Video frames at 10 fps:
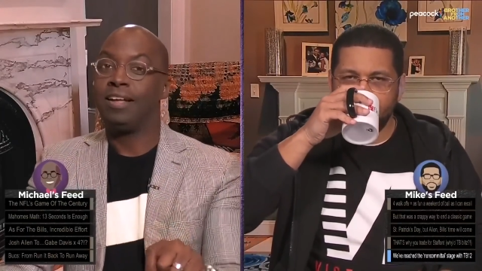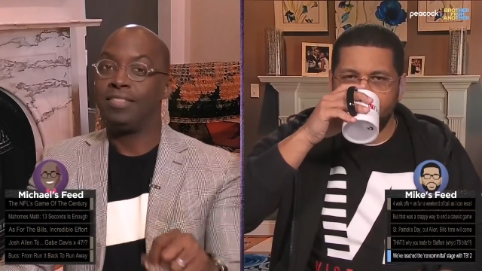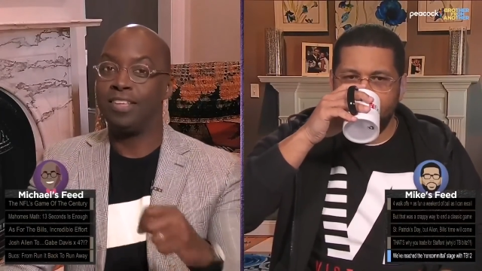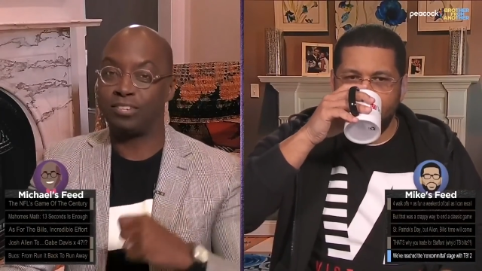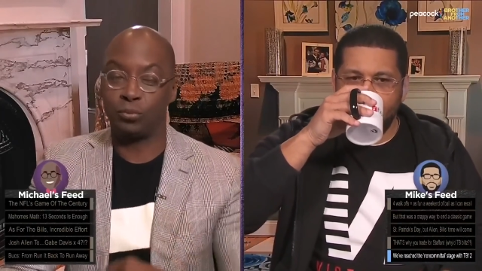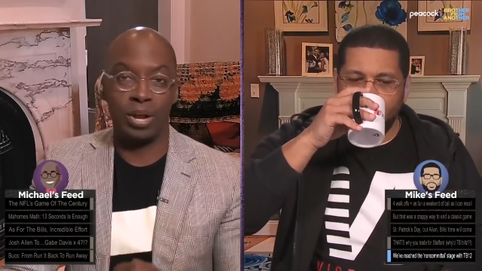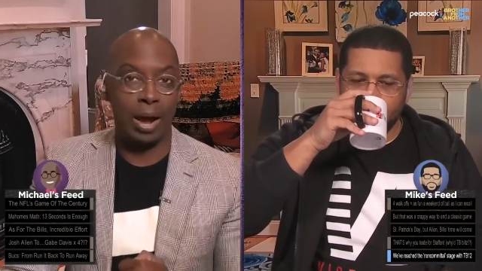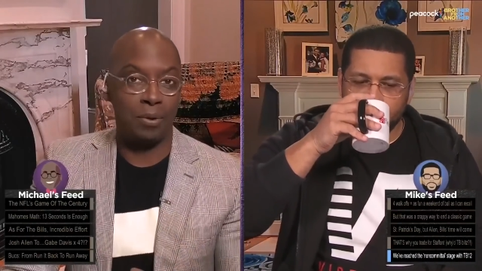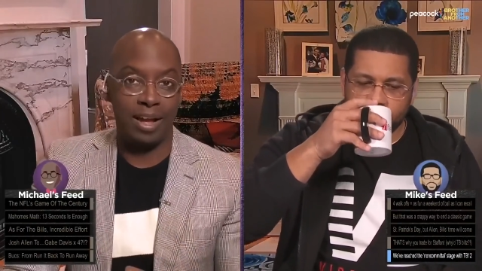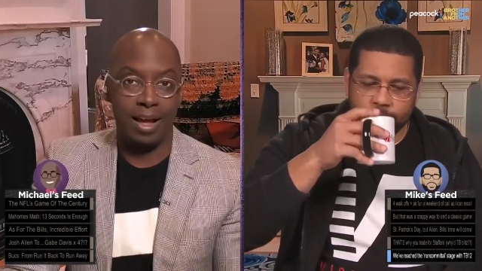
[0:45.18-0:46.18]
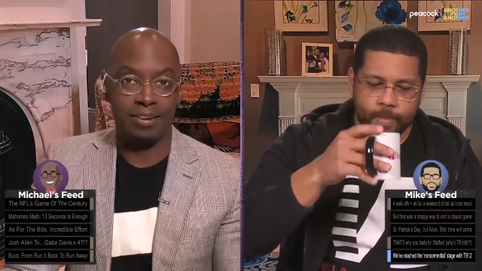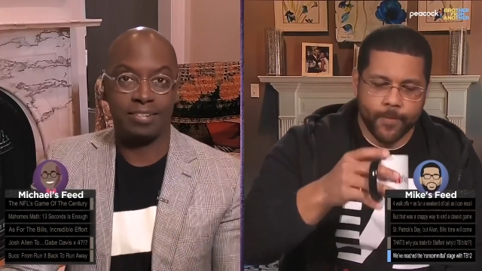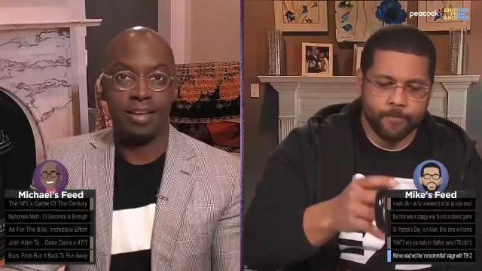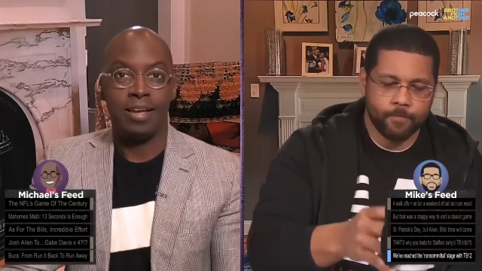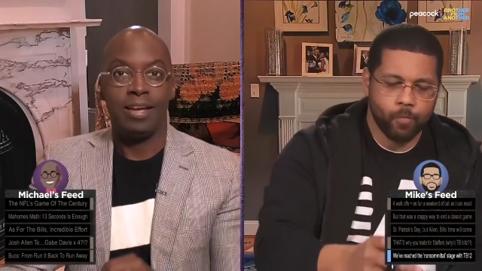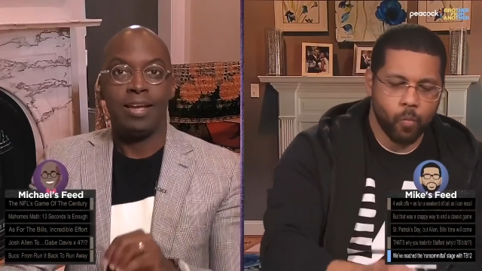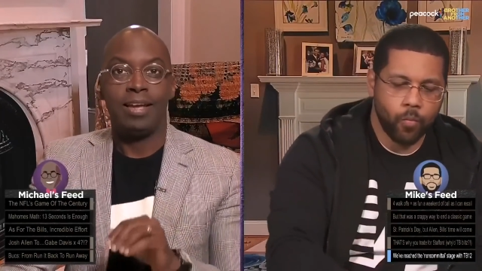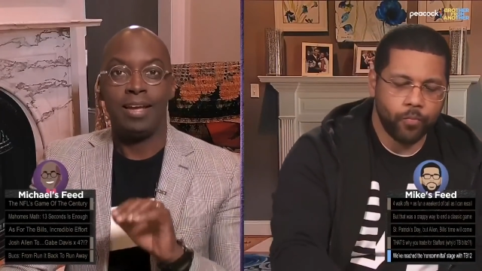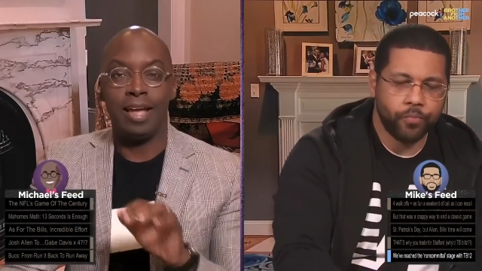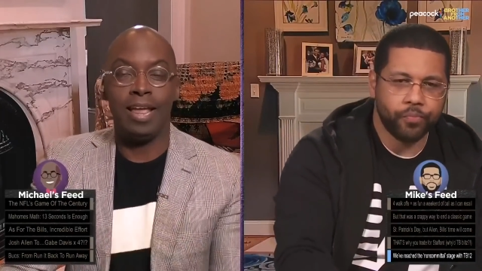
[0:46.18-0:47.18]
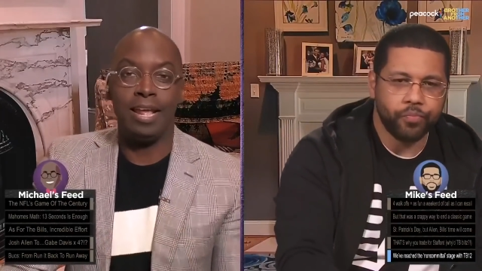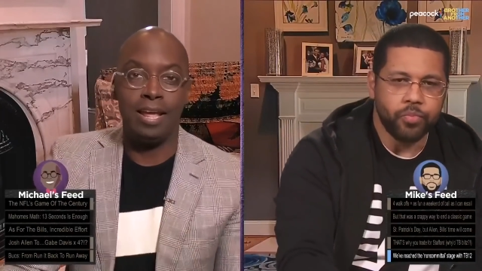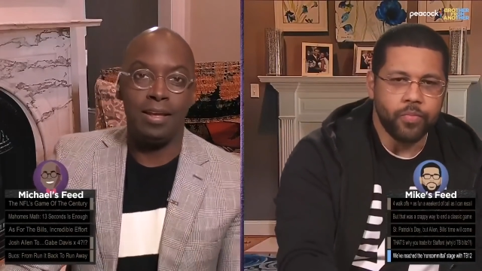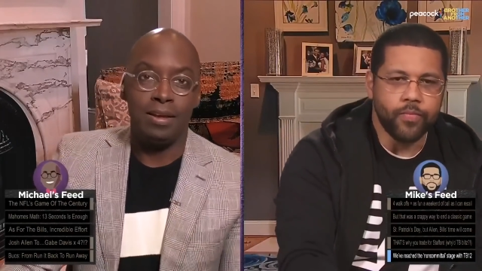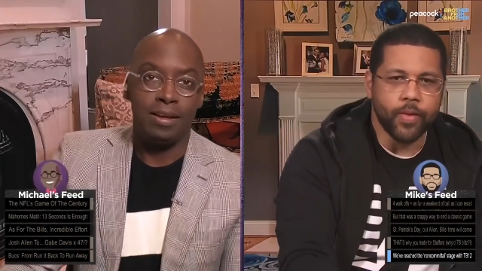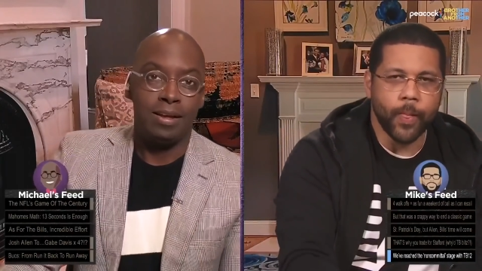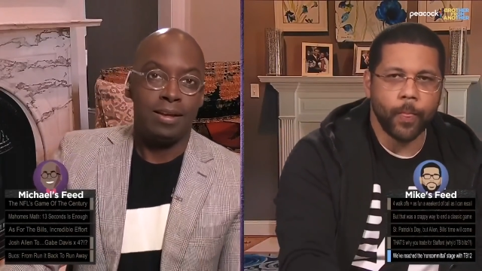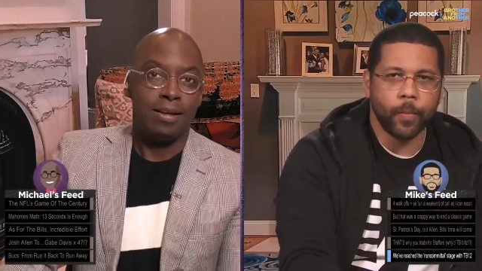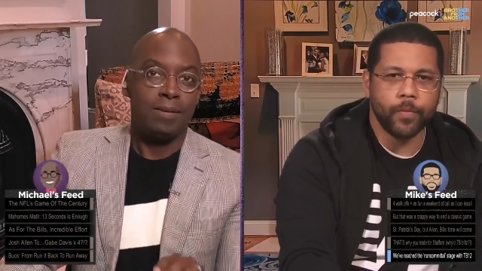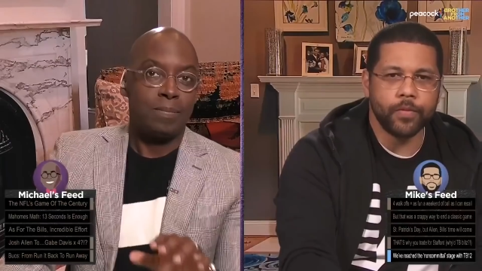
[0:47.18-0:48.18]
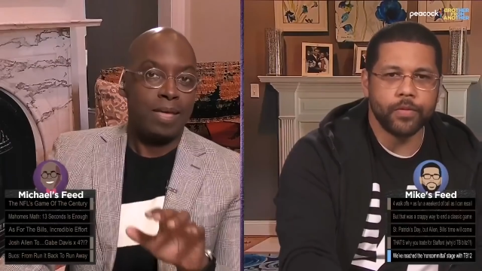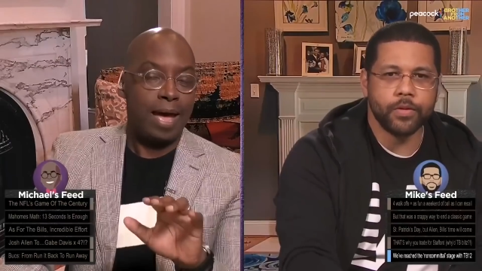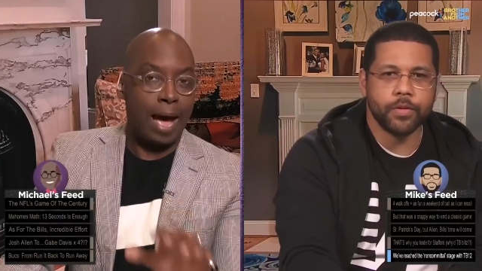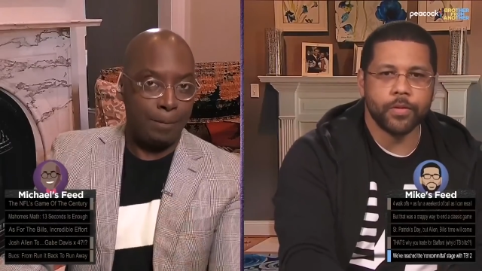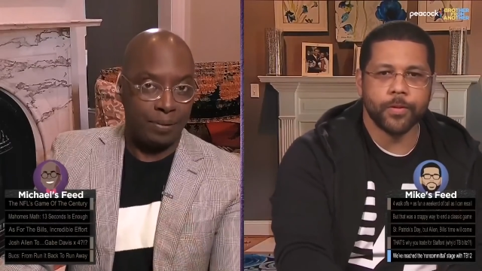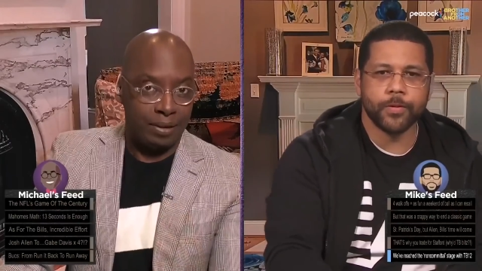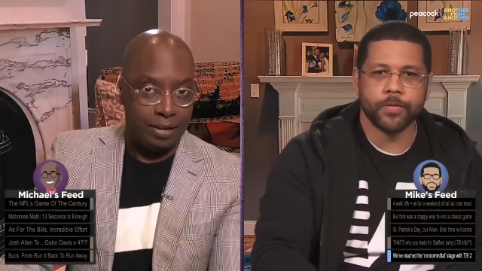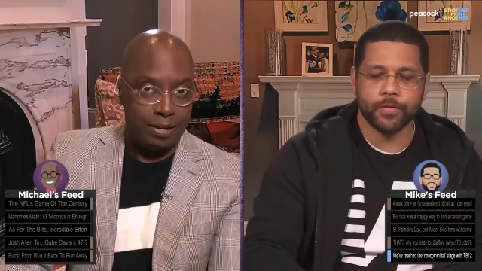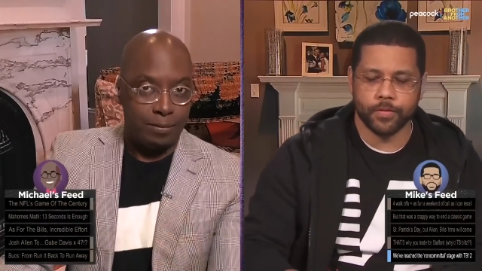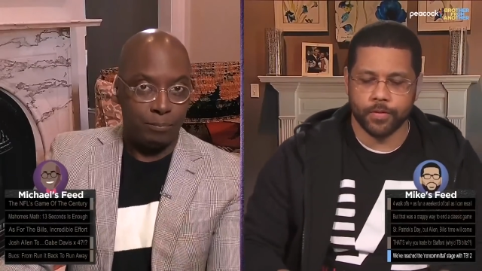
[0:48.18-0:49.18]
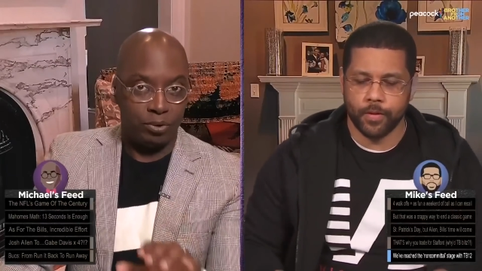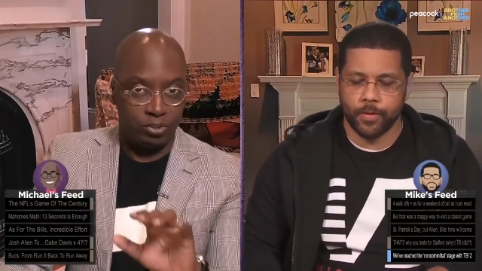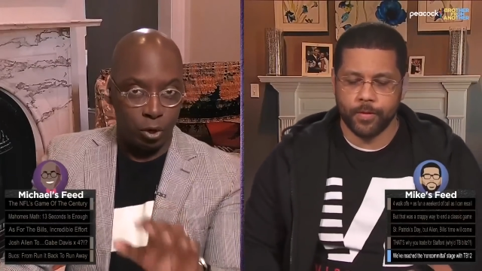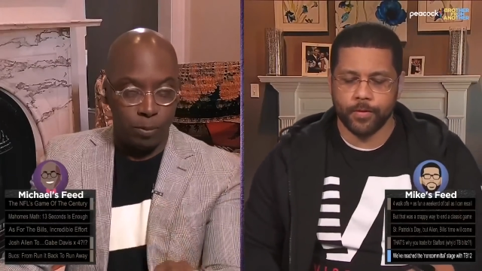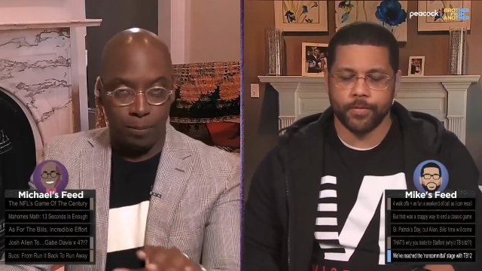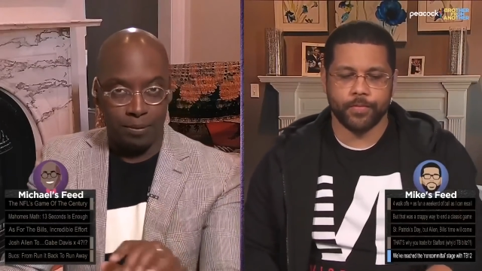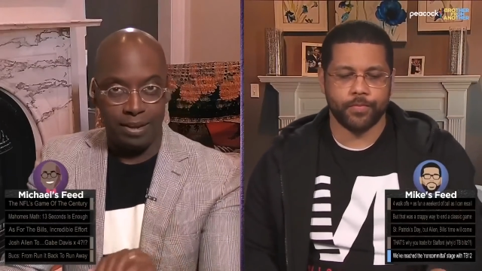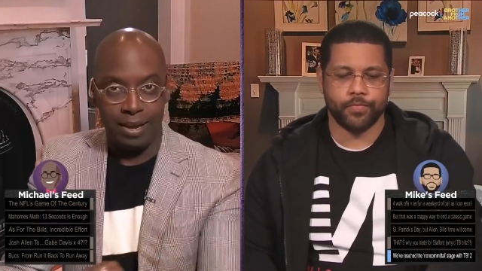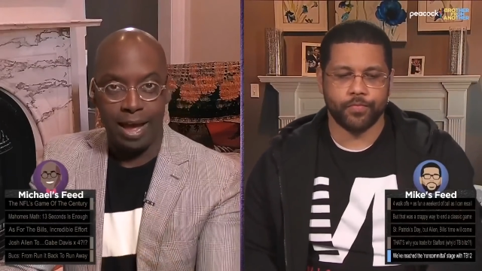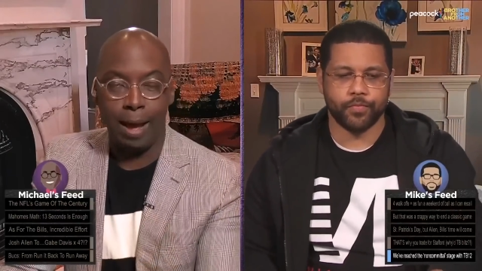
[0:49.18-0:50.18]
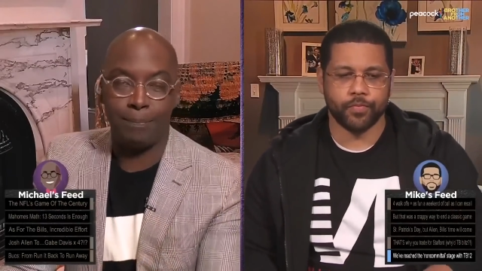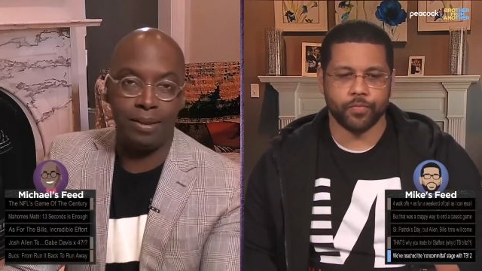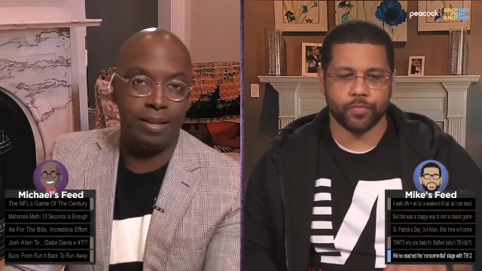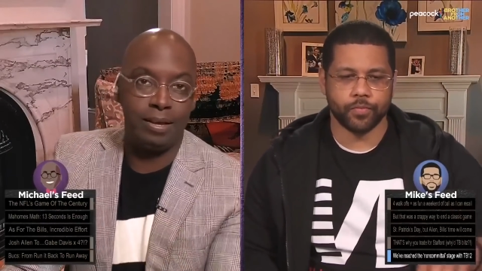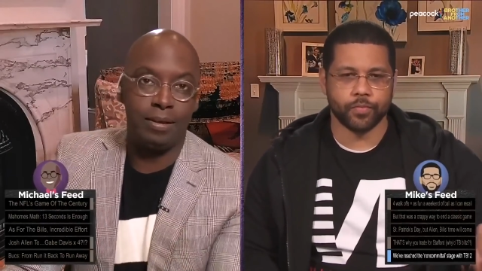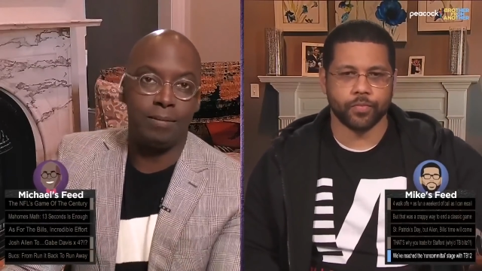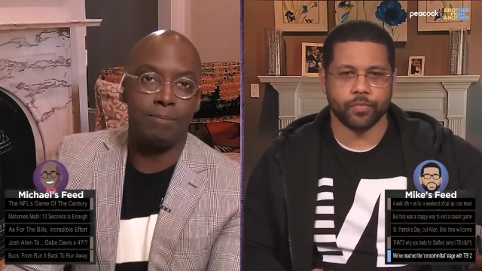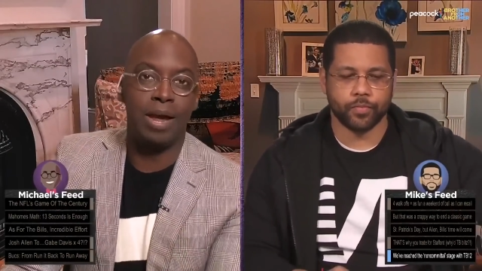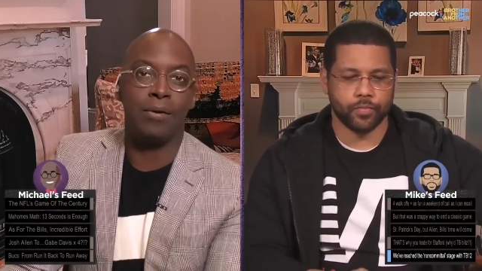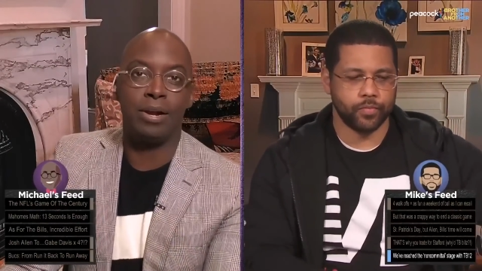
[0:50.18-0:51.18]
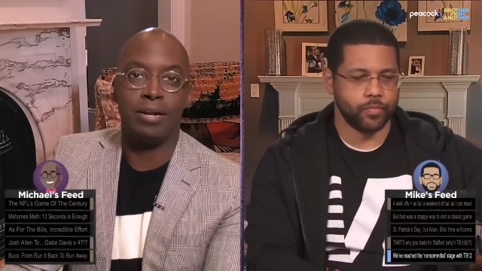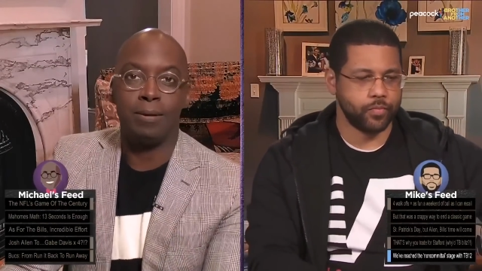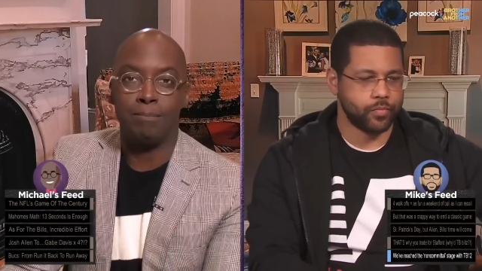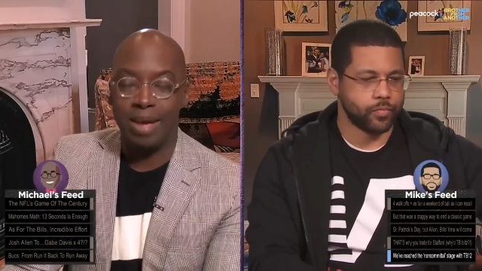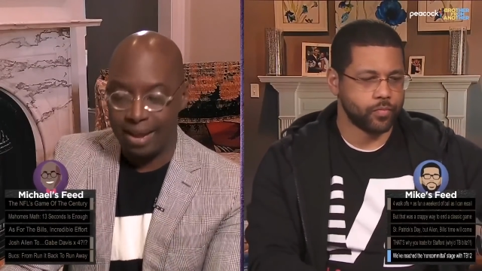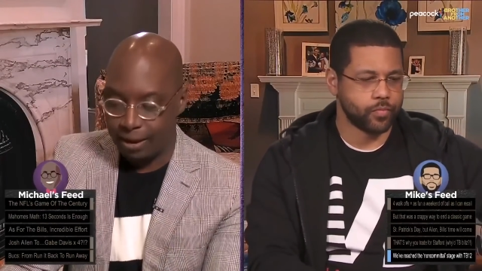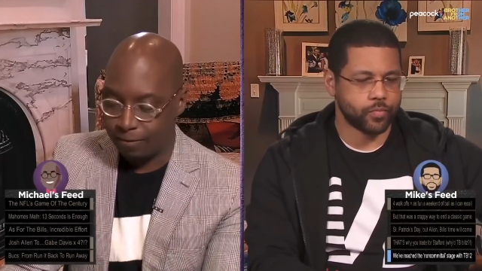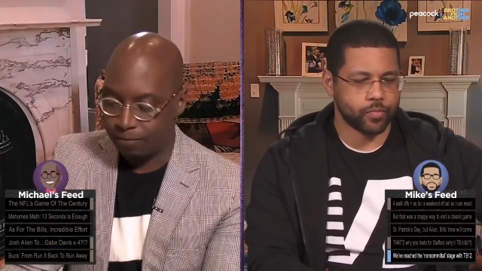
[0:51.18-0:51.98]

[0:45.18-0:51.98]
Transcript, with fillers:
Speaker 1: This is what I would ask: any happily, presumably happily married man.